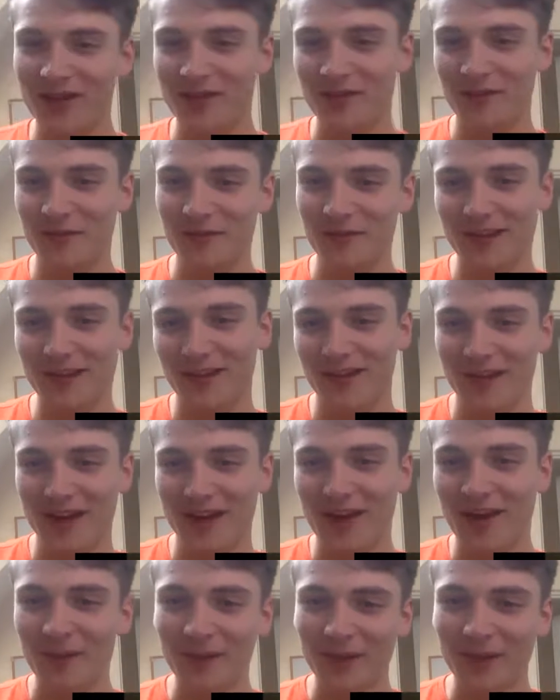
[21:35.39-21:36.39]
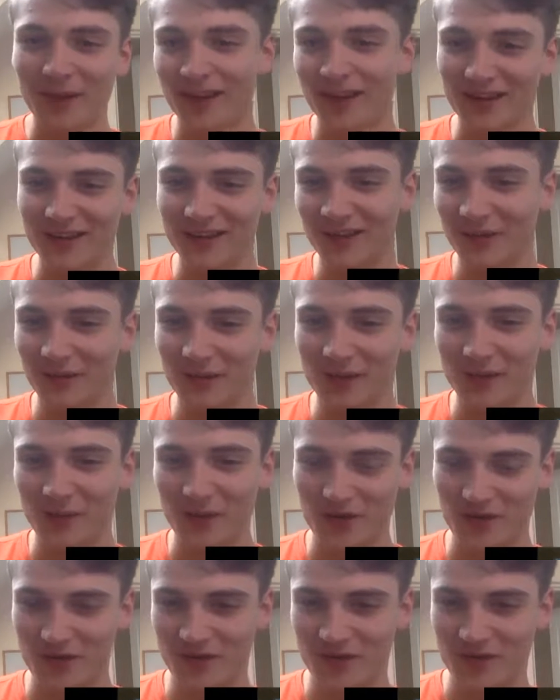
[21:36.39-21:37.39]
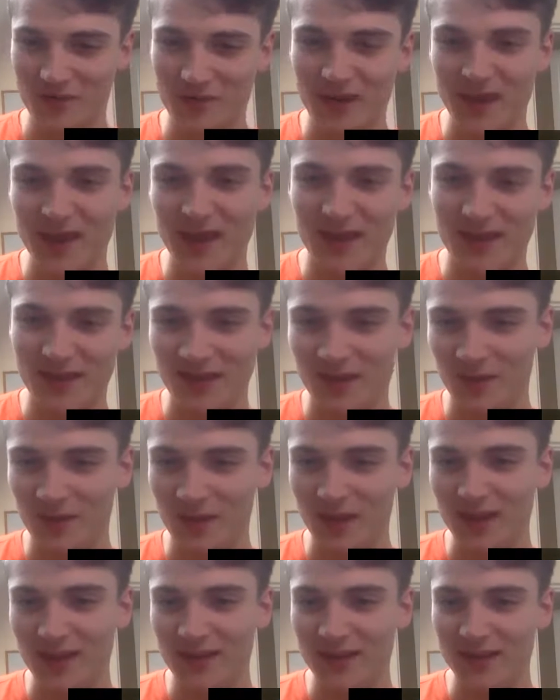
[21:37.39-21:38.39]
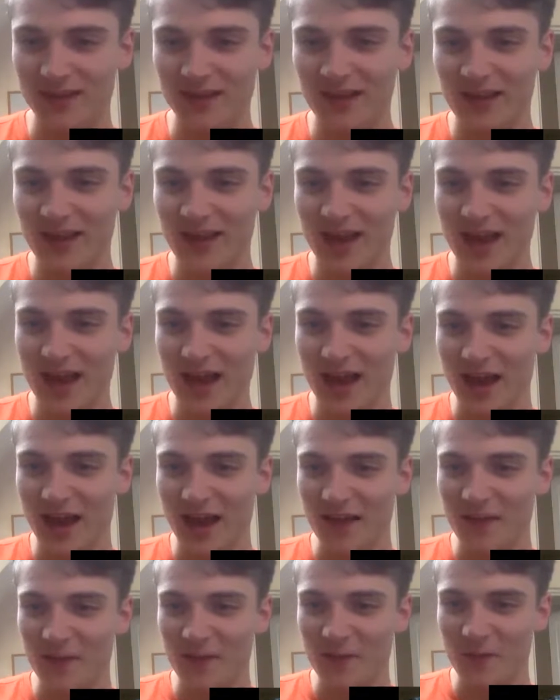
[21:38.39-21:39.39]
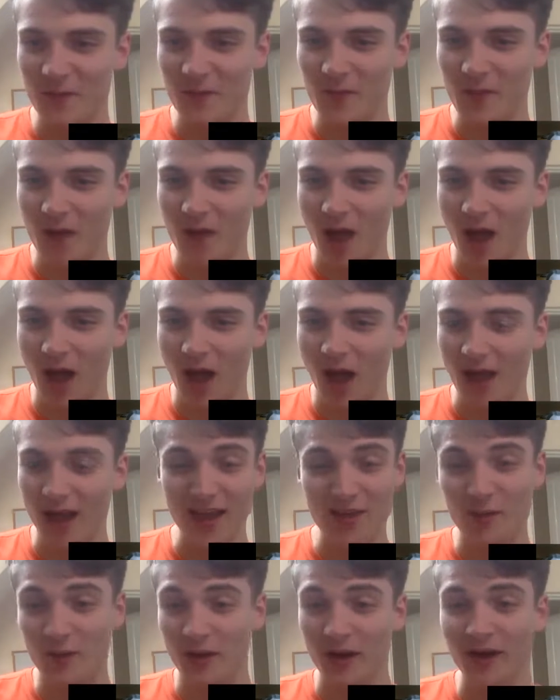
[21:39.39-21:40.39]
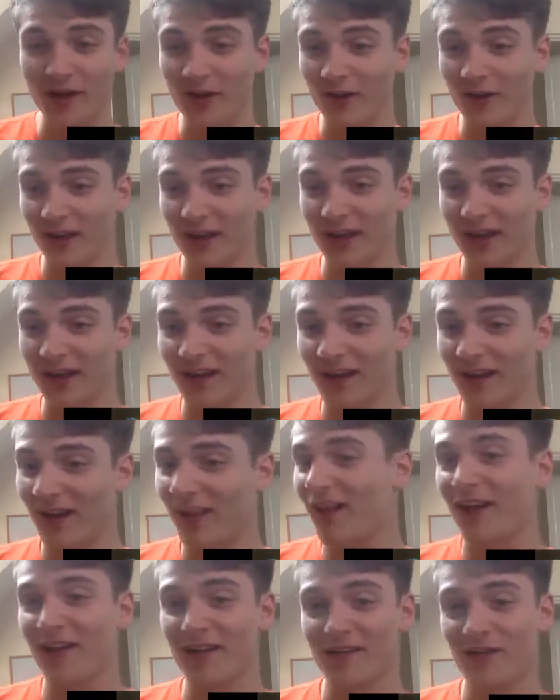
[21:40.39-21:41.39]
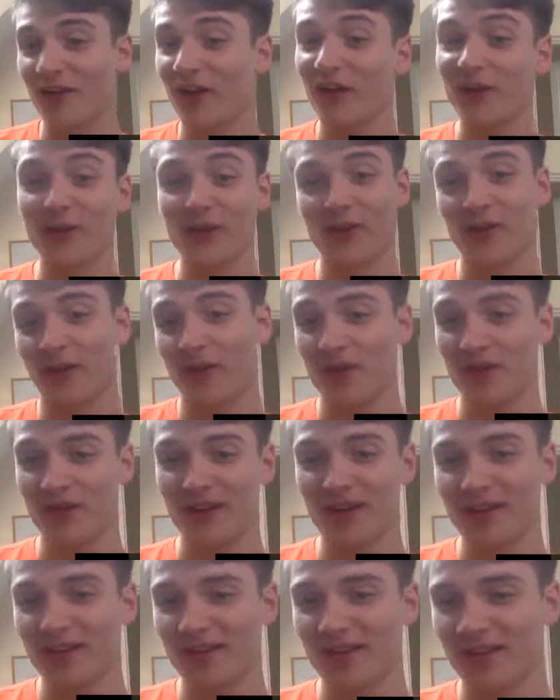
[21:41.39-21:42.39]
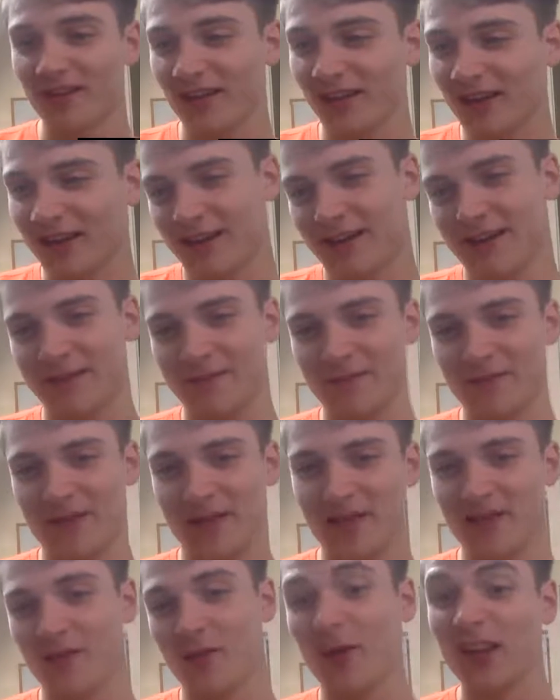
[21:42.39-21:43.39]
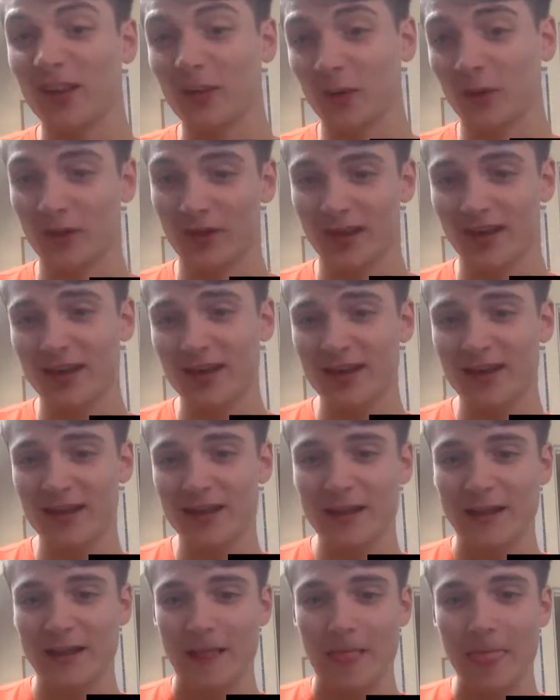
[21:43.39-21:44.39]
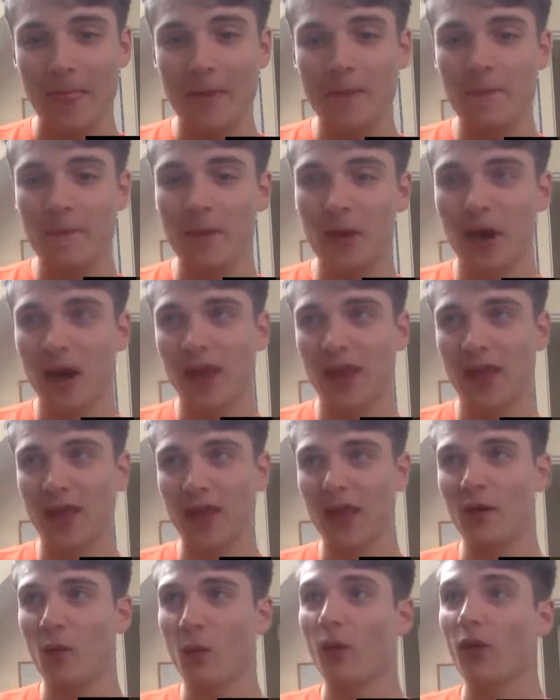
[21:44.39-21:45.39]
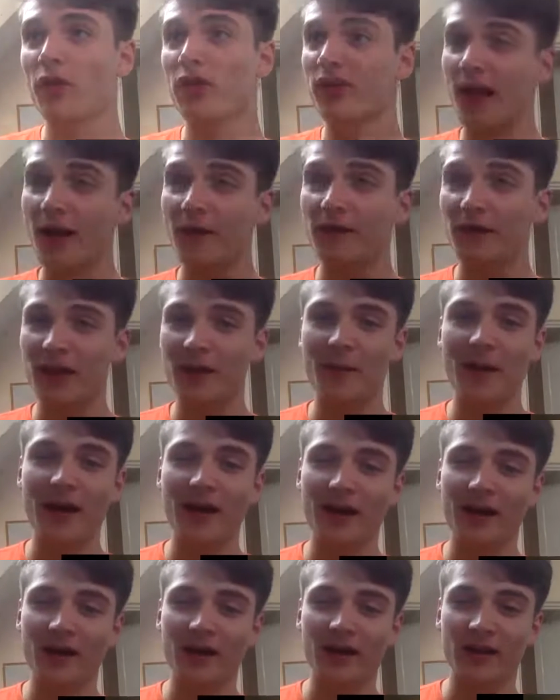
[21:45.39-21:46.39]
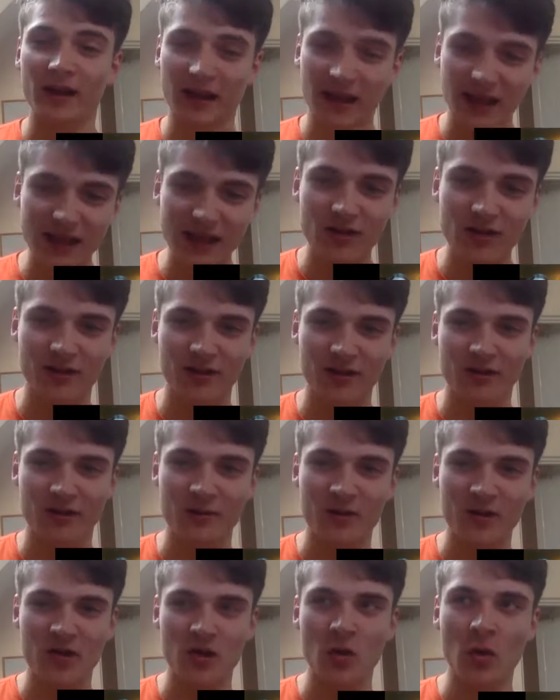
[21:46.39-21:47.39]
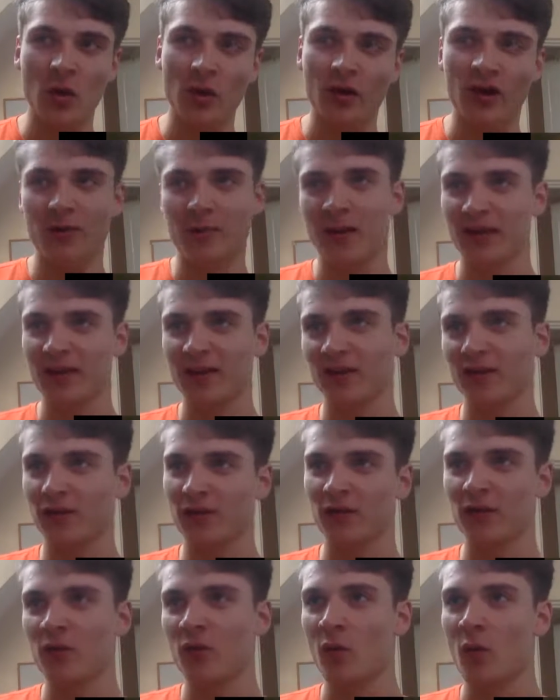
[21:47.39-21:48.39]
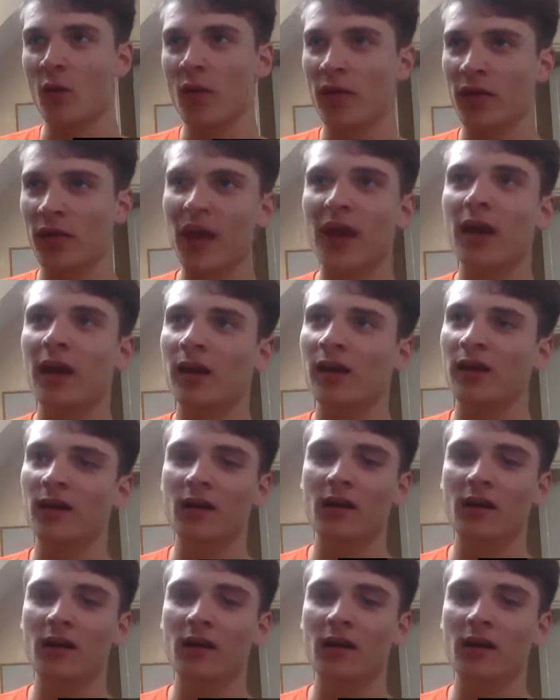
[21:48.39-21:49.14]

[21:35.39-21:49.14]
to feel and how am I going to deal with the pressures of being in this place? I guess when I got here, I felt all of those things. It's quite daunting. But I think what's lovely about the collegiate system is you are expected to, within